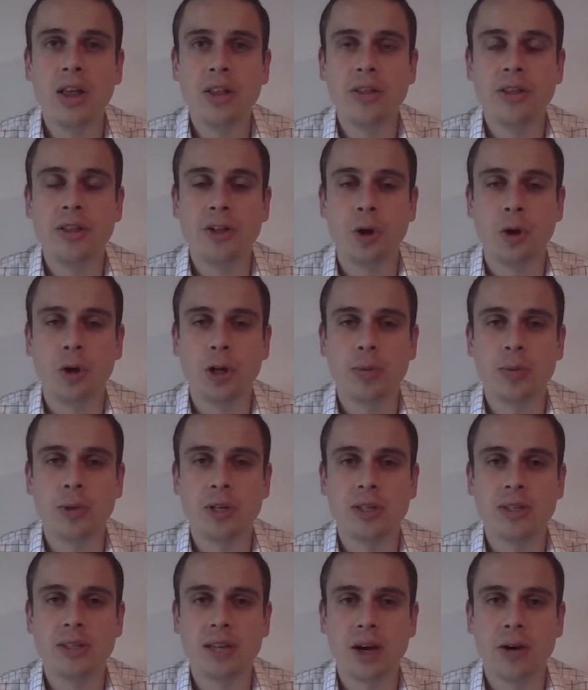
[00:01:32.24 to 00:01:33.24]
The document
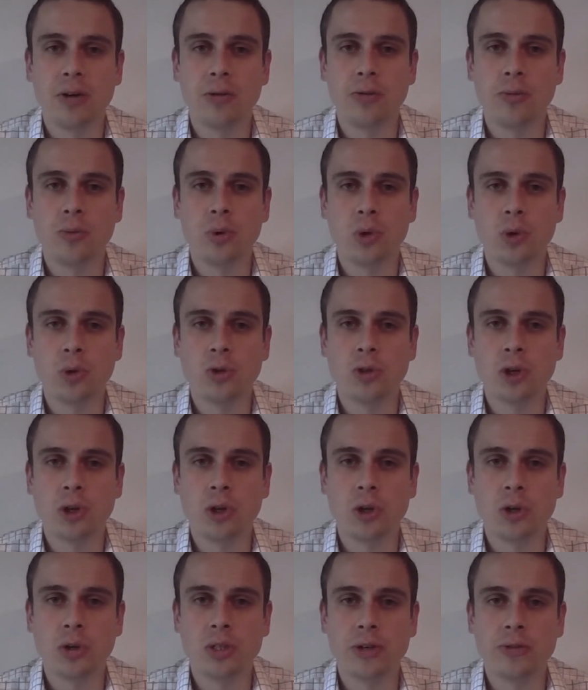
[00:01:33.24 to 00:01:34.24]
itself will also
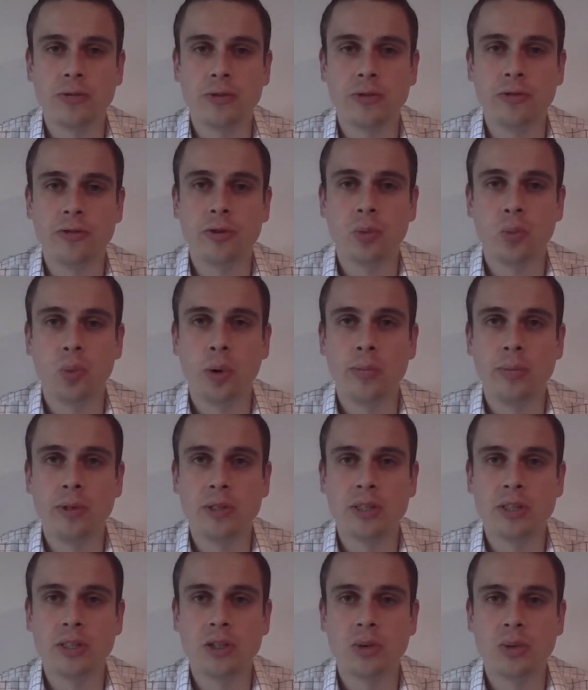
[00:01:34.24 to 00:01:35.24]
look different from one
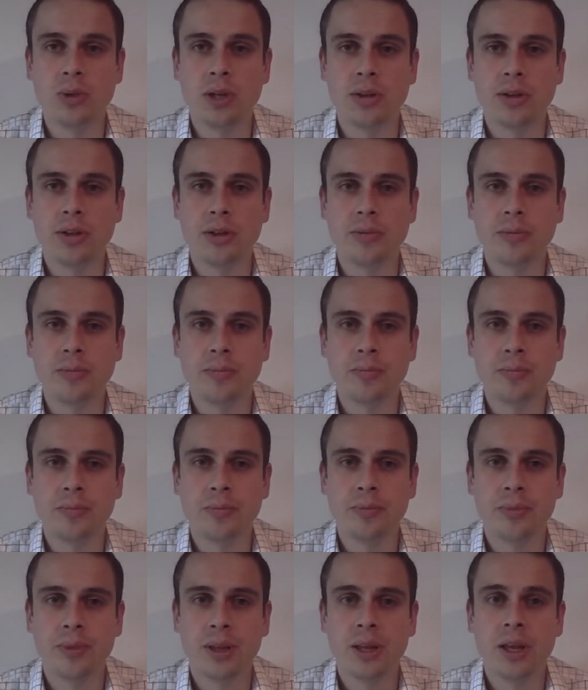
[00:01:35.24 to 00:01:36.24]
business to another.
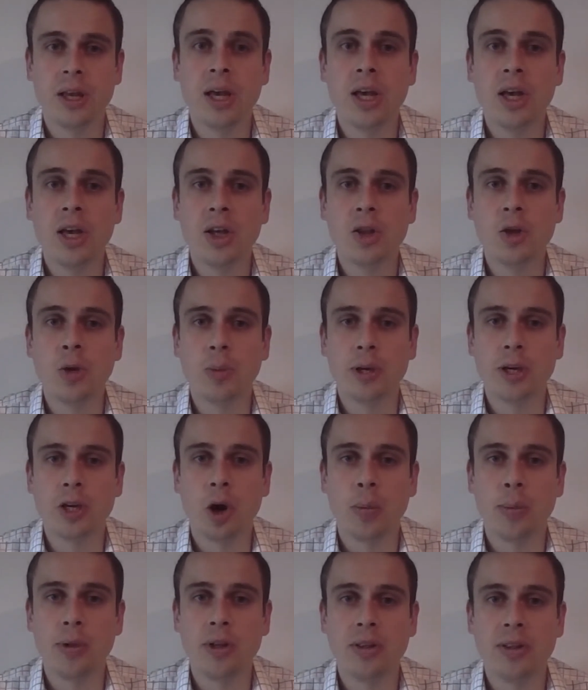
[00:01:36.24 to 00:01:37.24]
There'll be
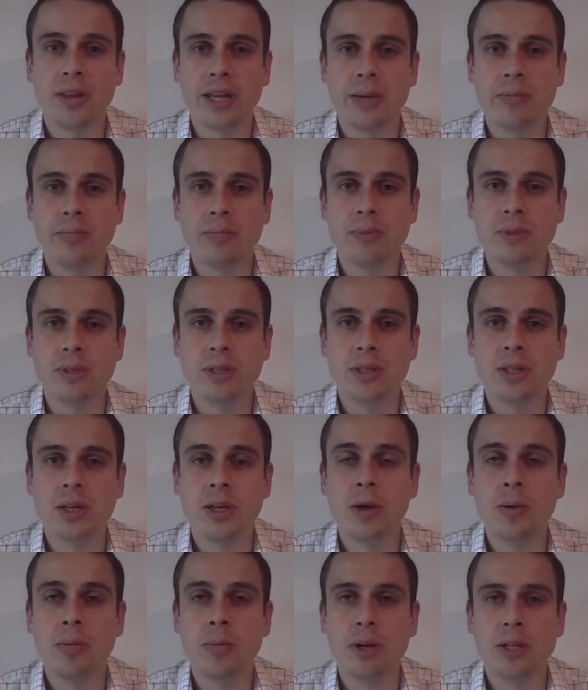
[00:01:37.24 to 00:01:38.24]
common themes,
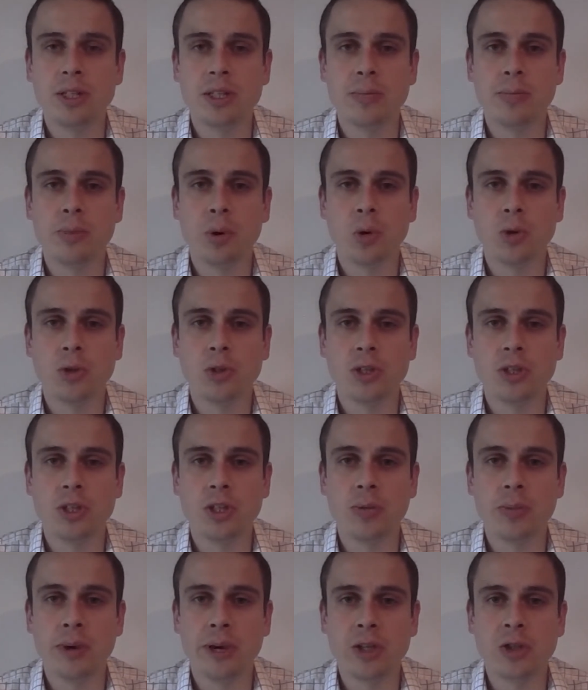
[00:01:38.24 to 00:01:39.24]
but it's important
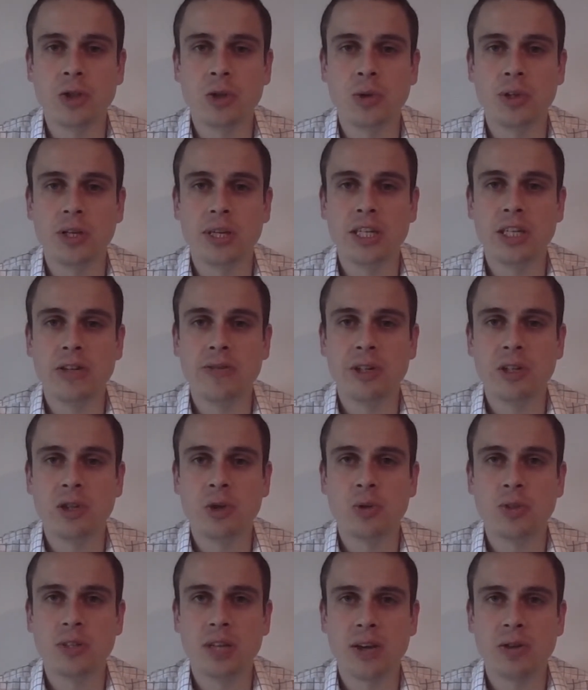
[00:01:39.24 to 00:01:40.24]
you make sure the
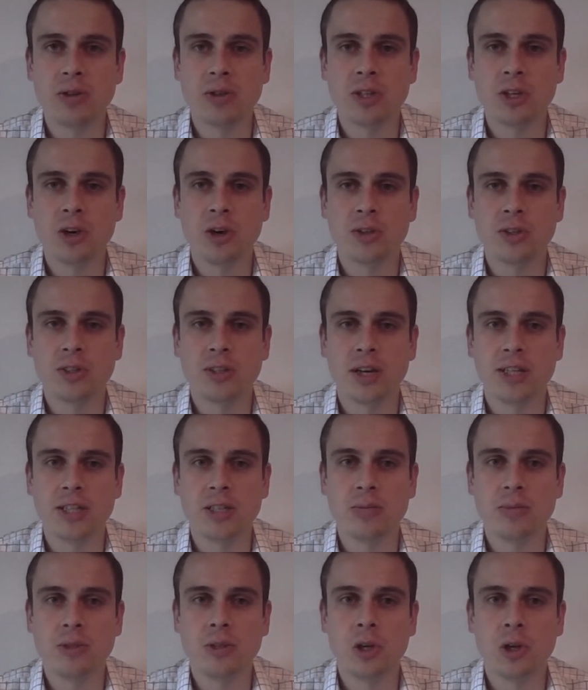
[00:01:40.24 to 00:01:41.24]
individual sales and cost
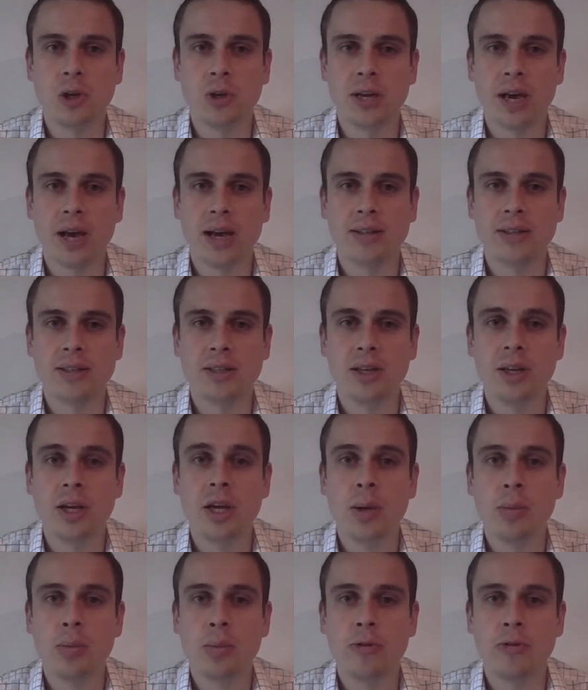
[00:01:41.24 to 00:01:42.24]
items you look at
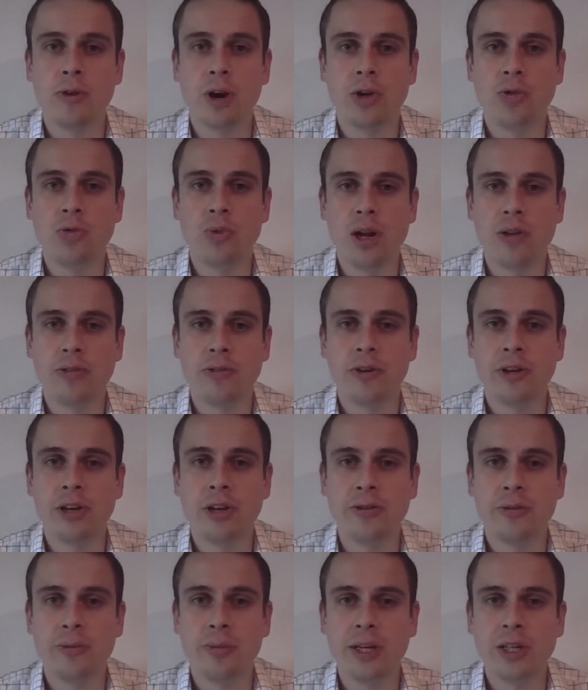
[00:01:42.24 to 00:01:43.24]
provide relevant
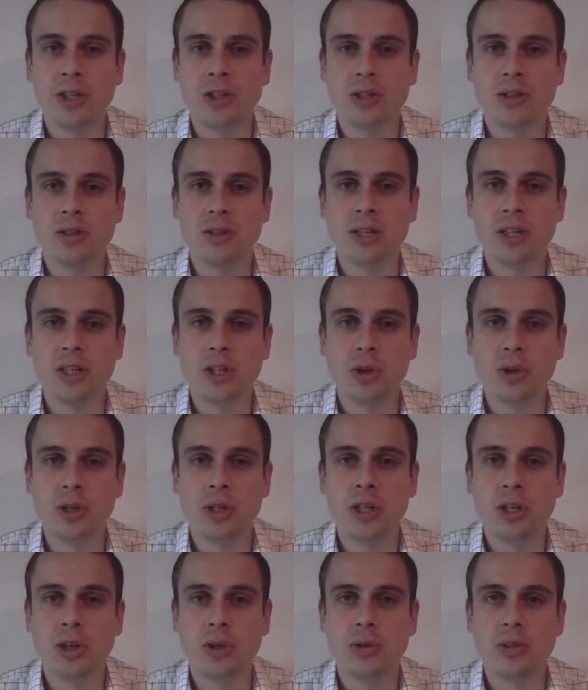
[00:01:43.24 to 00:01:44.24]
information that you
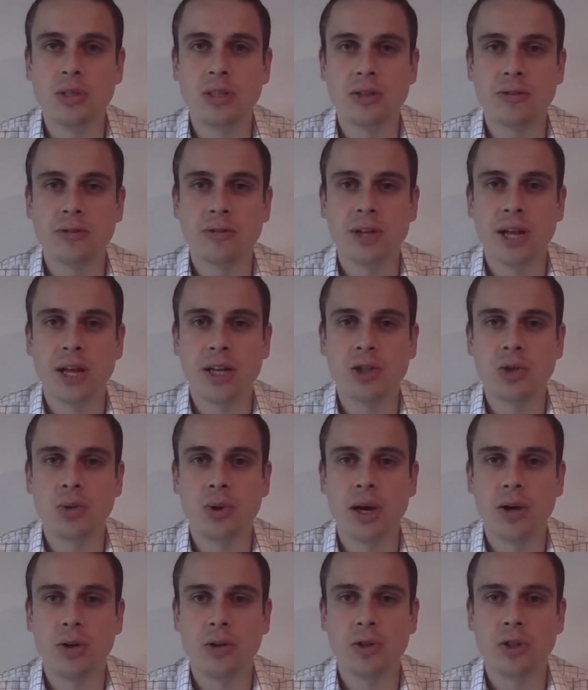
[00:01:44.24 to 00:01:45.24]
can use as a financial
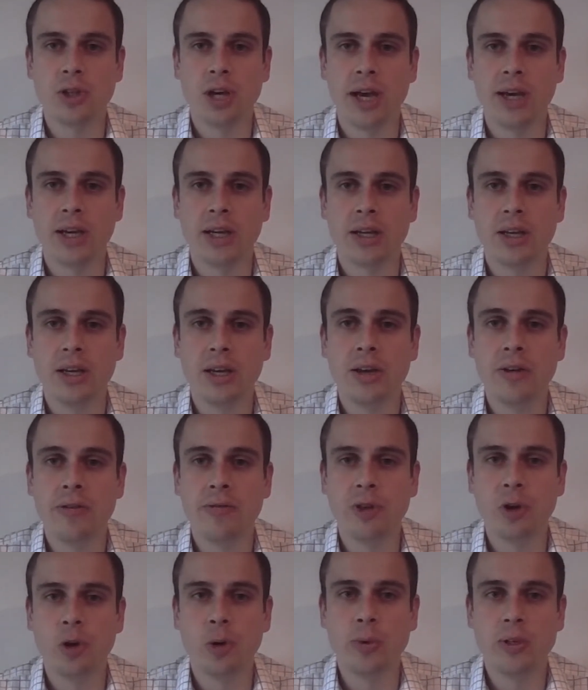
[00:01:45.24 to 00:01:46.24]
health check
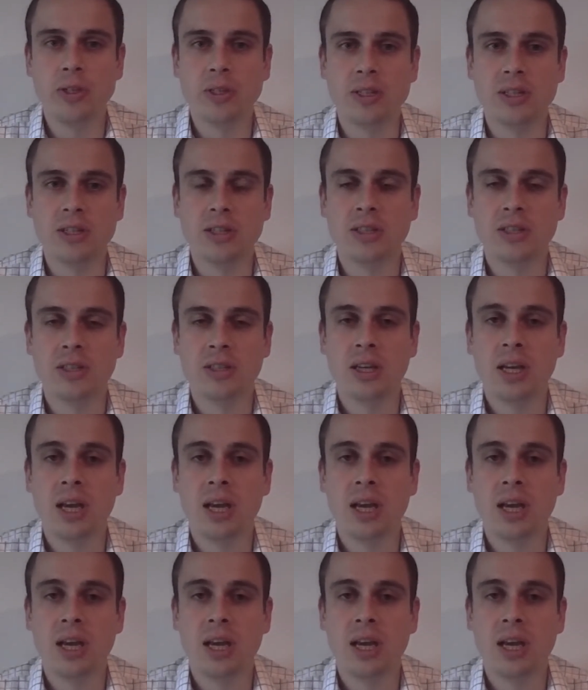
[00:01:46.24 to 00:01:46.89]
for your business